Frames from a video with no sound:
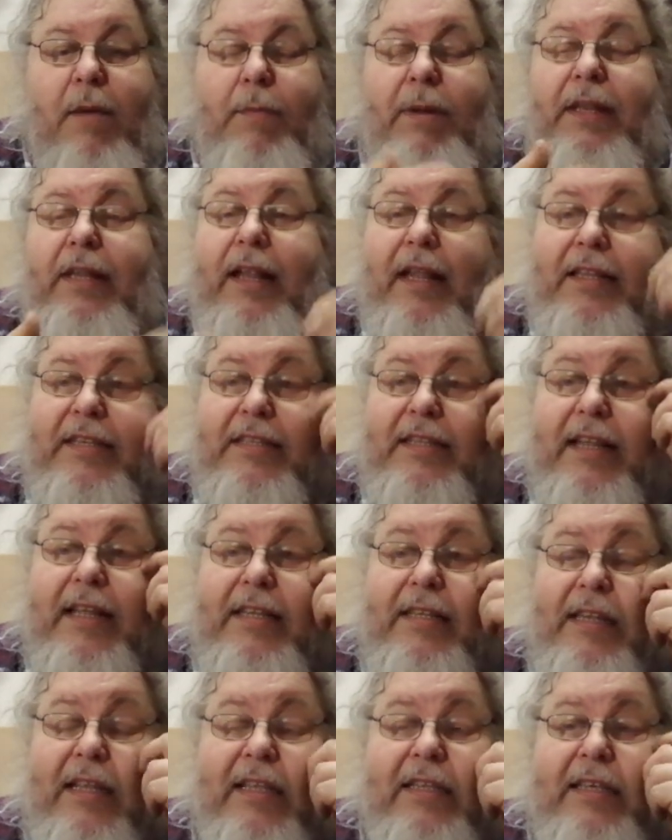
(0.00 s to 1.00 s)
But let's
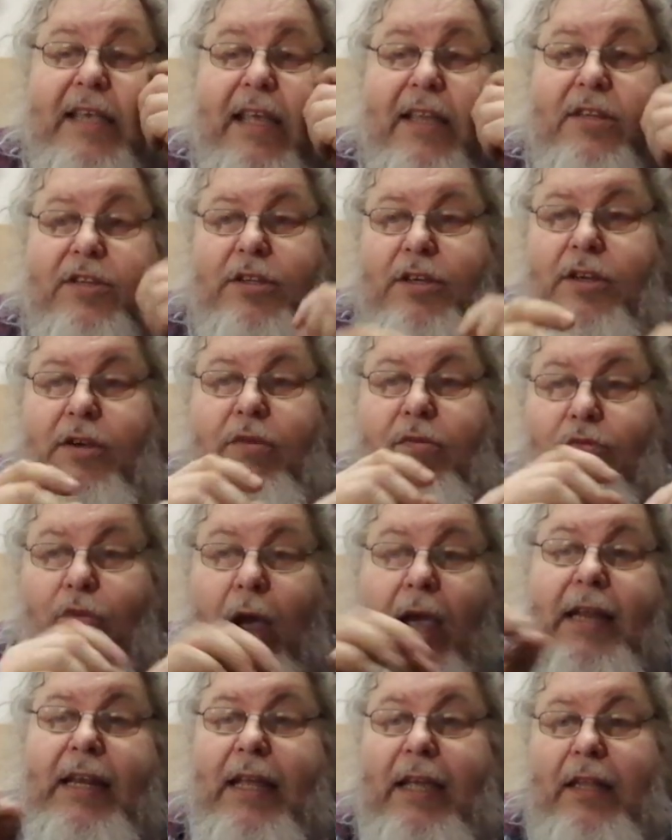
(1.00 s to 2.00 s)
let, us let us get to
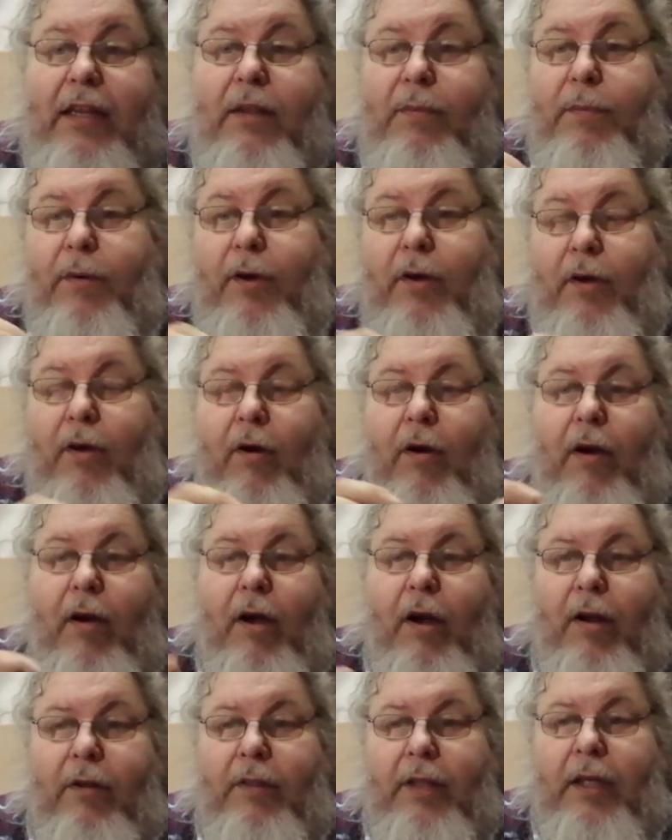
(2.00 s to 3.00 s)
writing in the book or
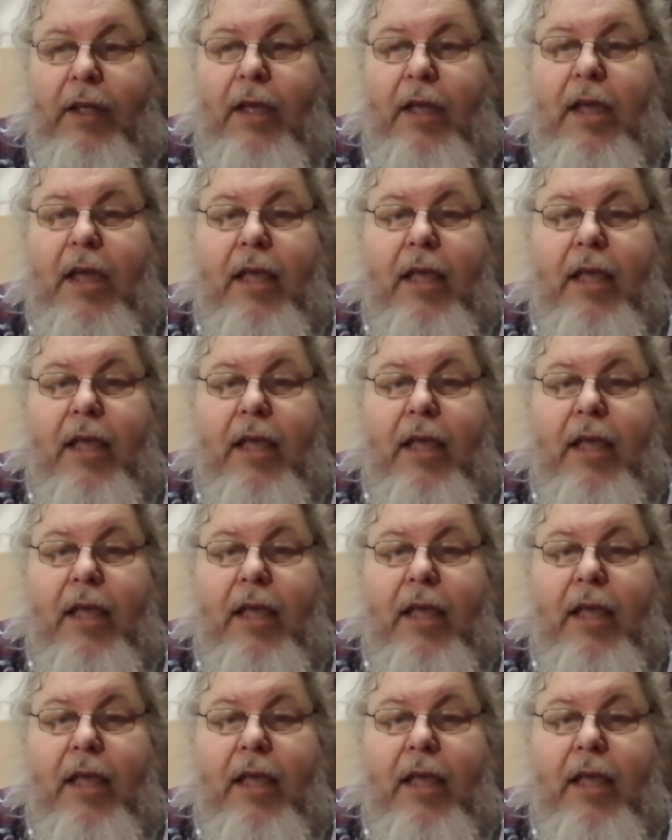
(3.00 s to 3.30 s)
or thing.